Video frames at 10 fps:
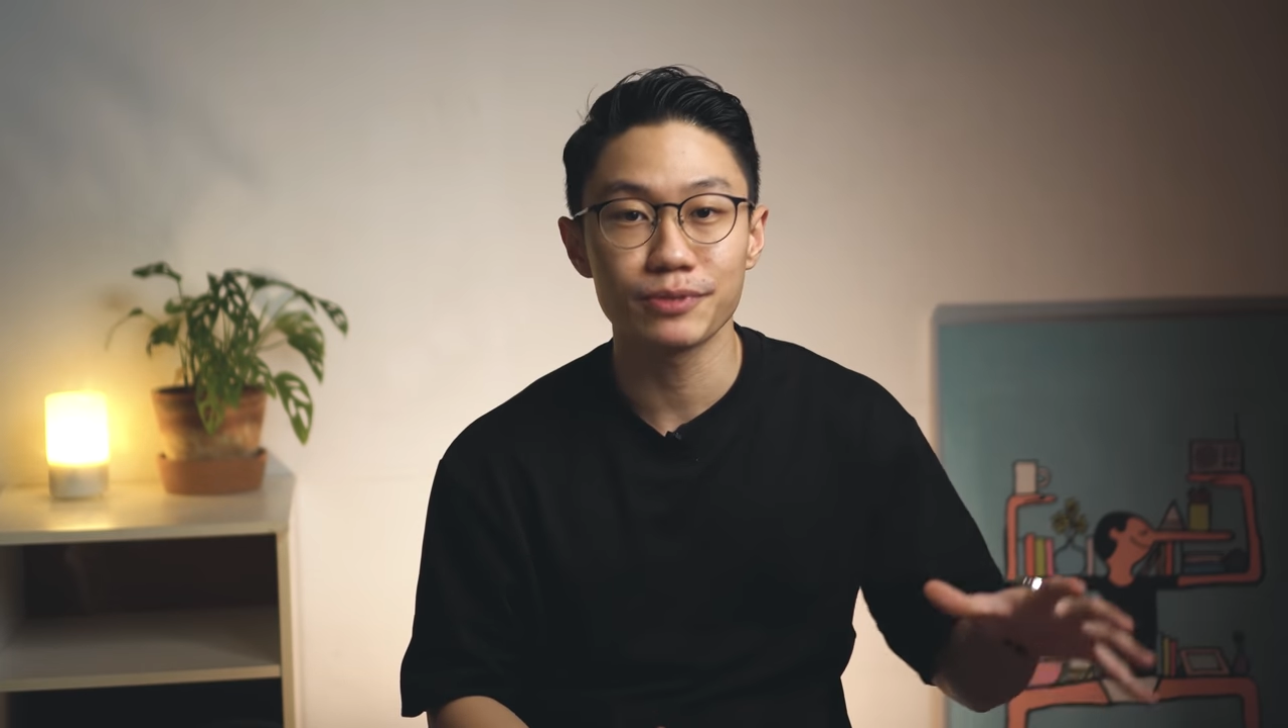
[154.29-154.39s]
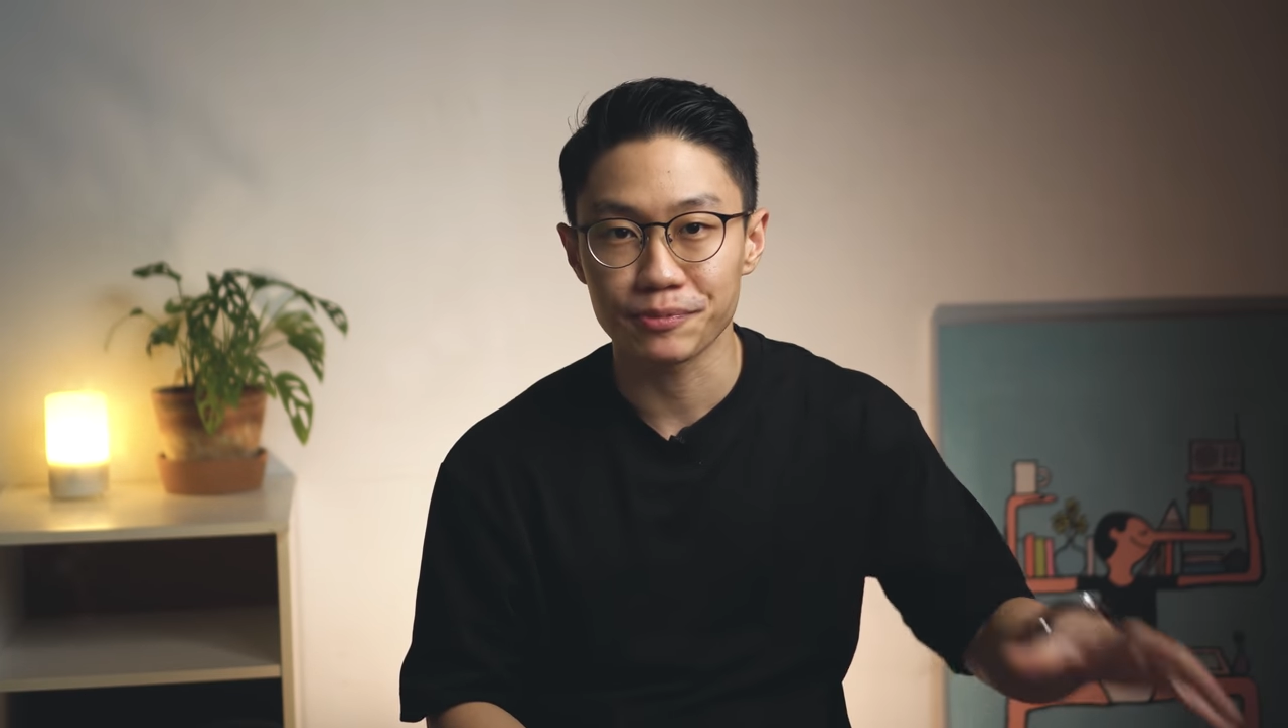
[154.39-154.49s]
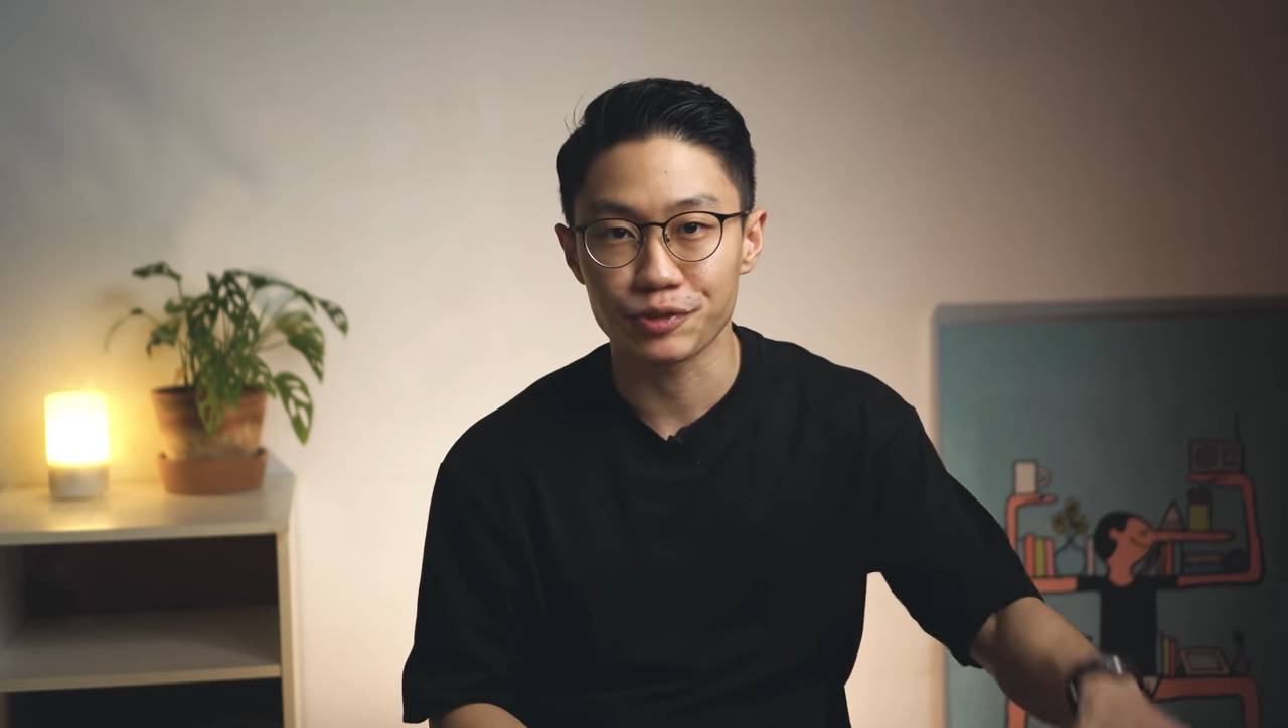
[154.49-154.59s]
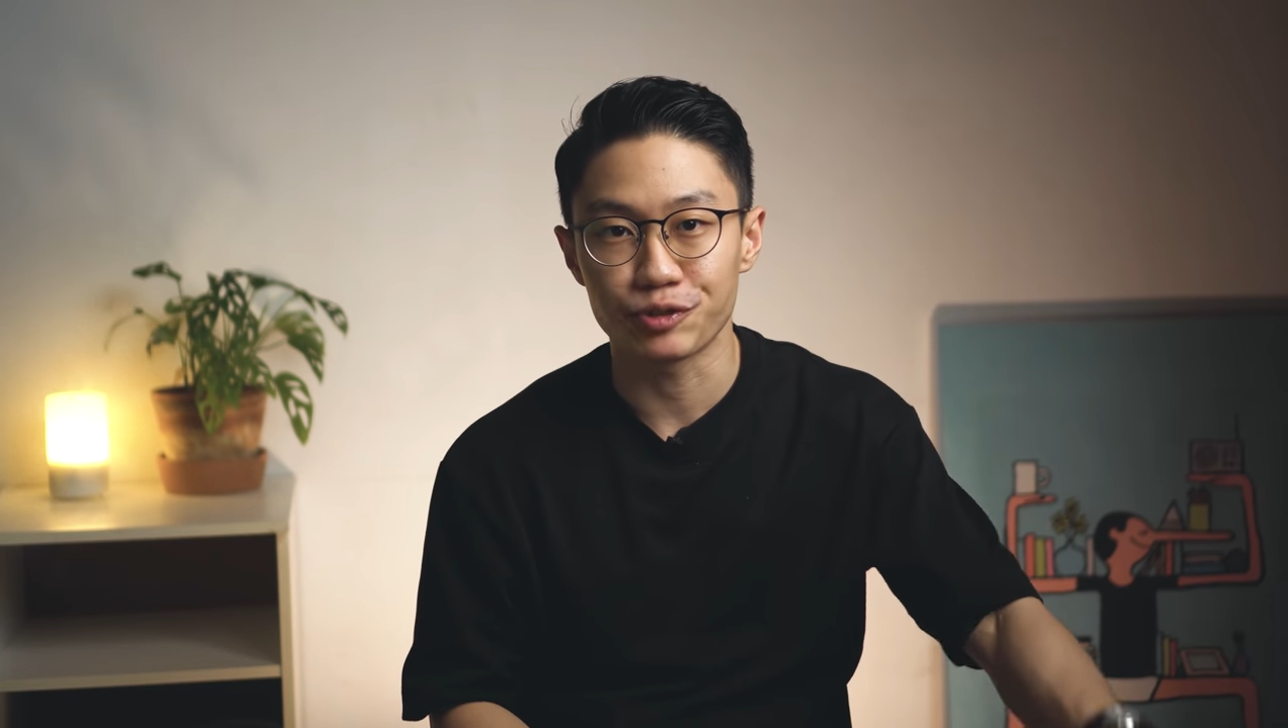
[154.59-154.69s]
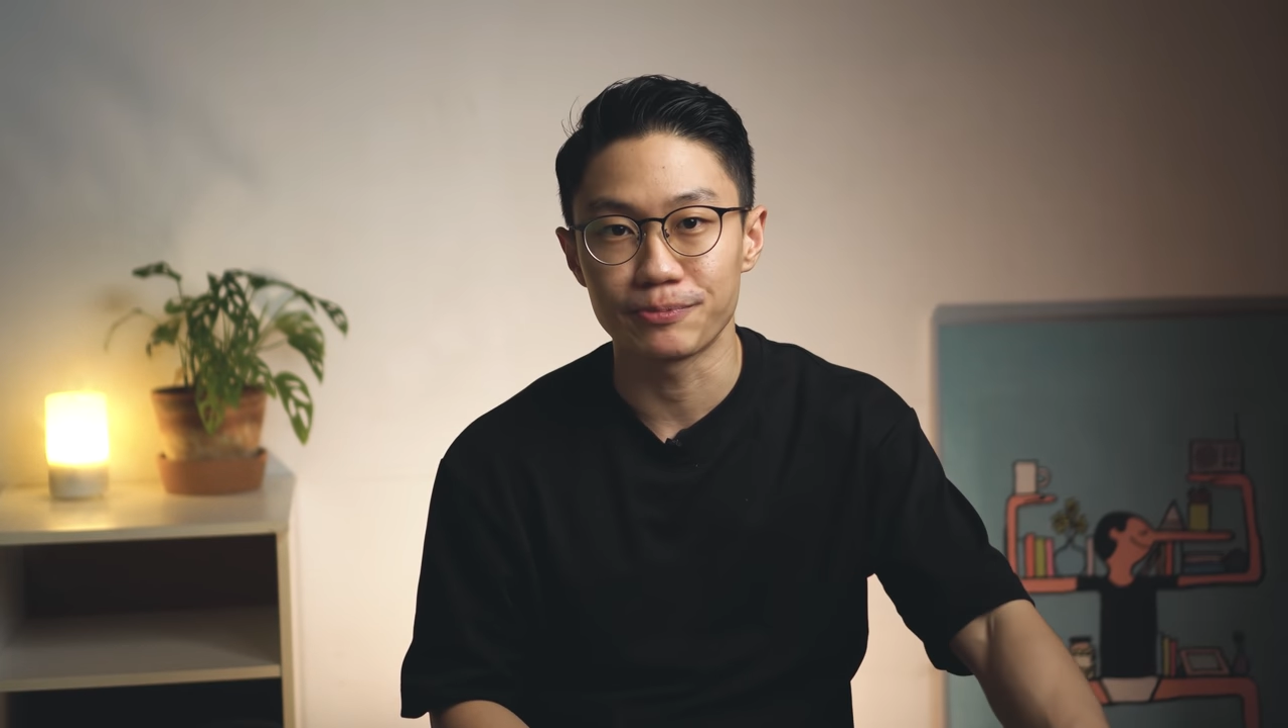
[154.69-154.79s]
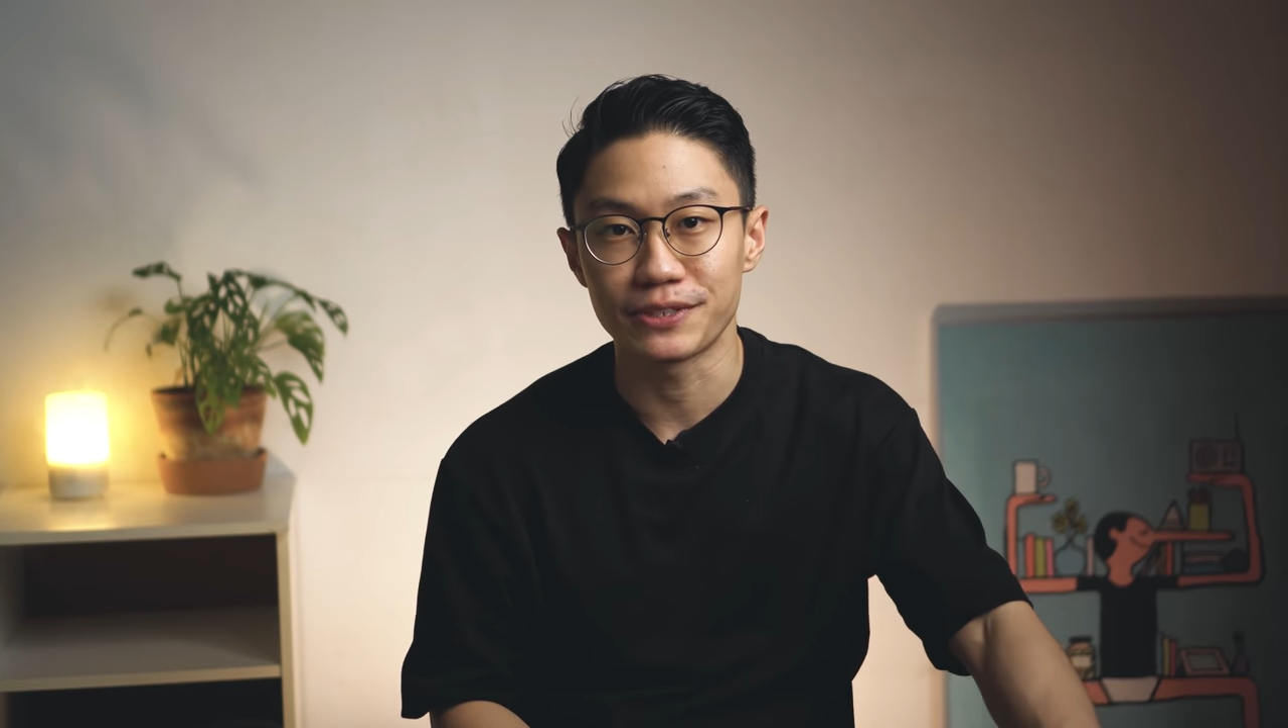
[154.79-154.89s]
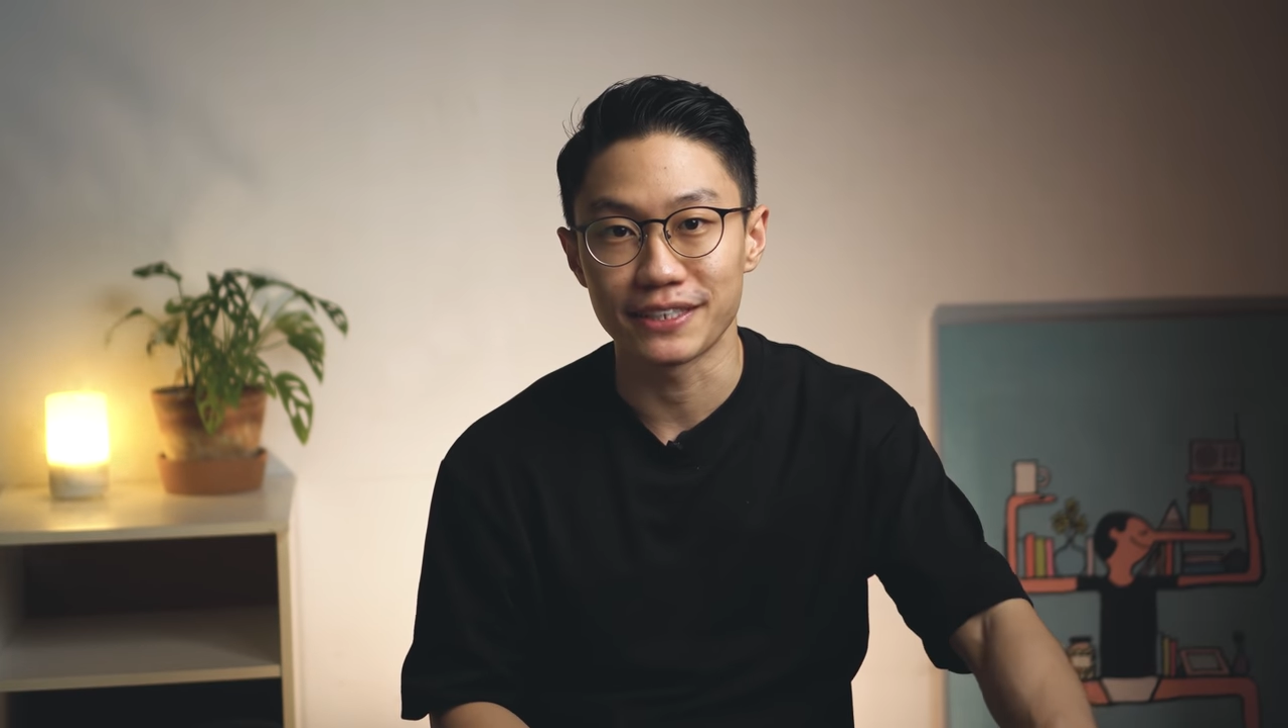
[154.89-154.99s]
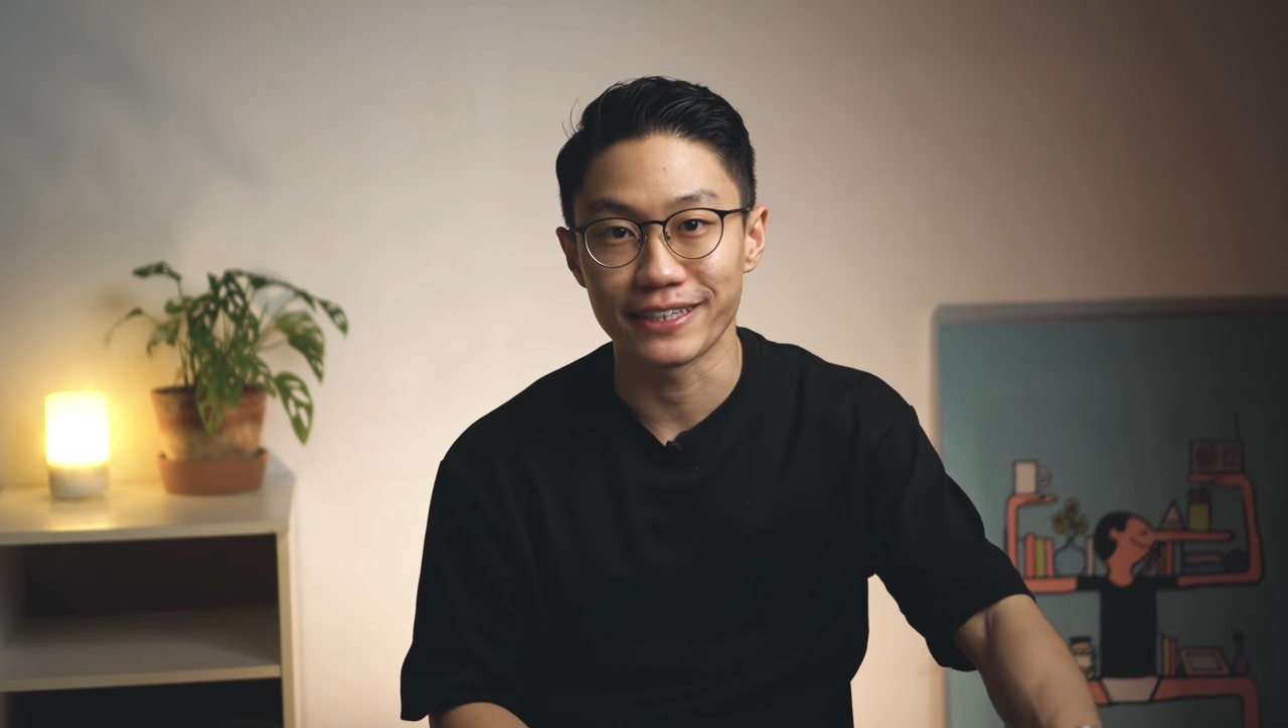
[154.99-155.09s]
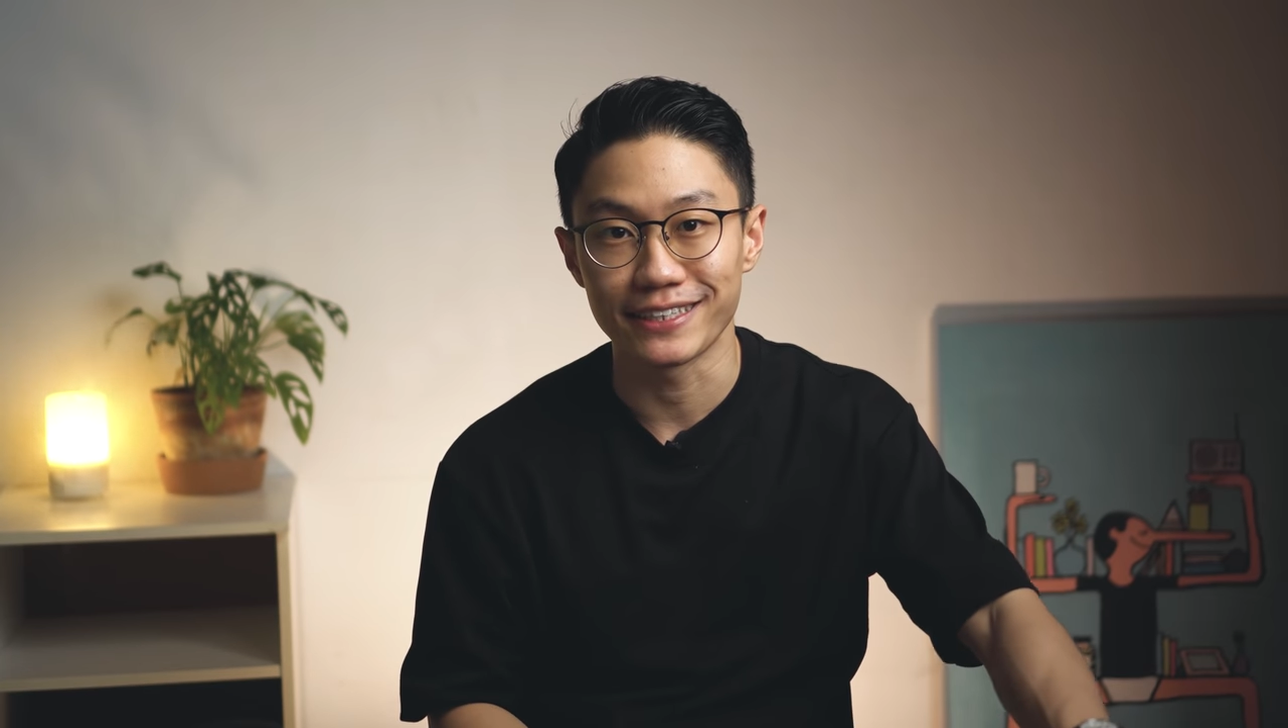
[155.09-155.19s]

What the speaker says: subscription